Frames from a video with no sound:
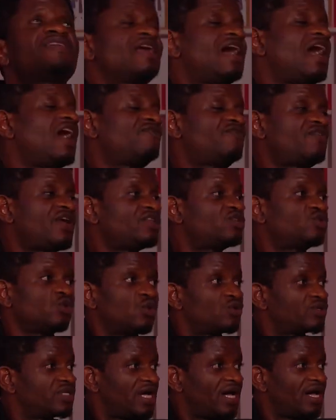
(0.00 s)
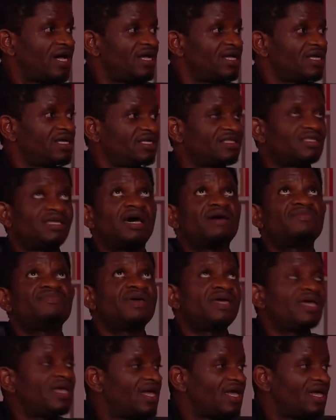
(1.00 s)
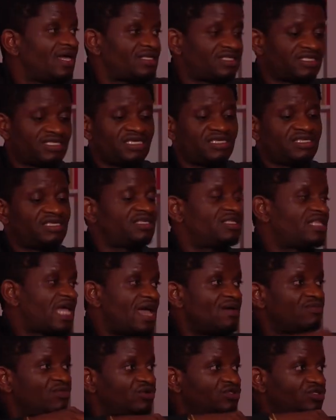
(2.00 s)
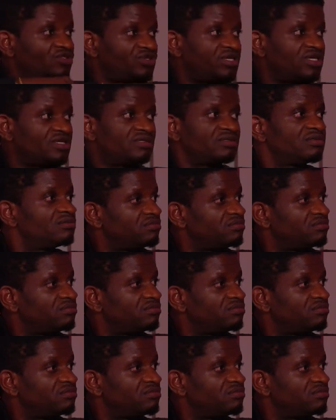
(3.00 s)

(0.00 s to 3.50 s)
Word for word: her friend told her that man, see the diamond ring,